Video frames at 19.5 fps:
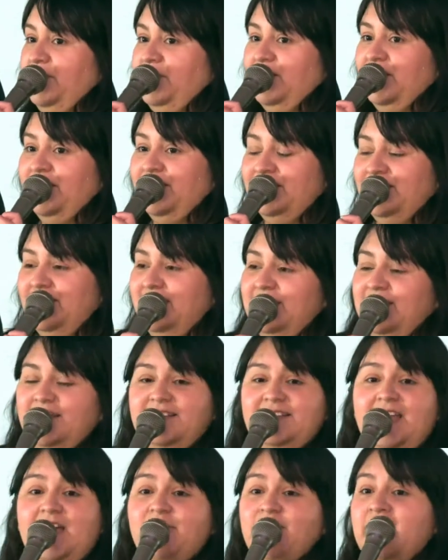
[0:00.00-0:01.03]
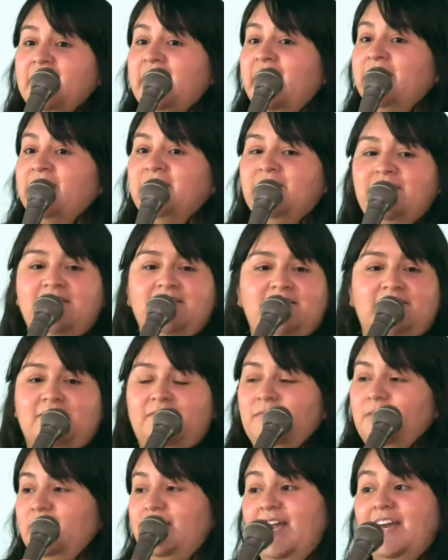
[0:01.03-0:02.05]
So yeah, right now it's just
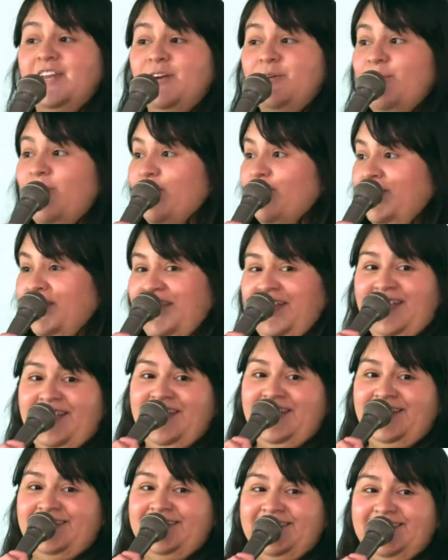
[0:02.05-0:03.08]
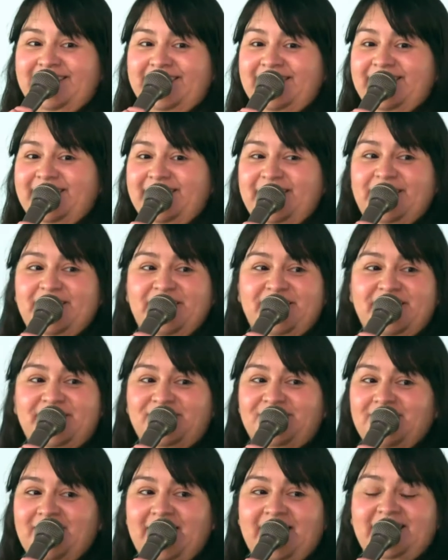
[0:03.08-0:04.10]
get it where we can, you
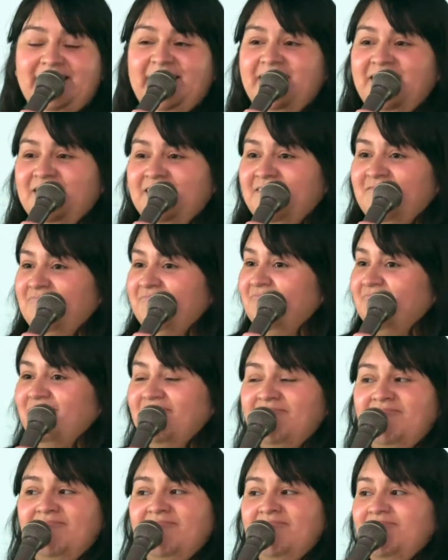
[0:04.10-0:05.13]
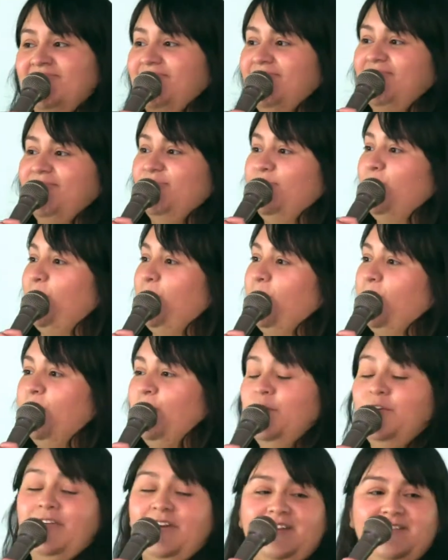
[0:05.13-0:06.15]
know, and then
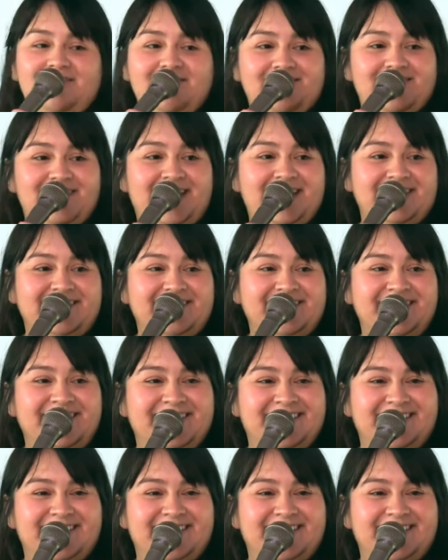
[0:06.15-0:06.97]
move it later.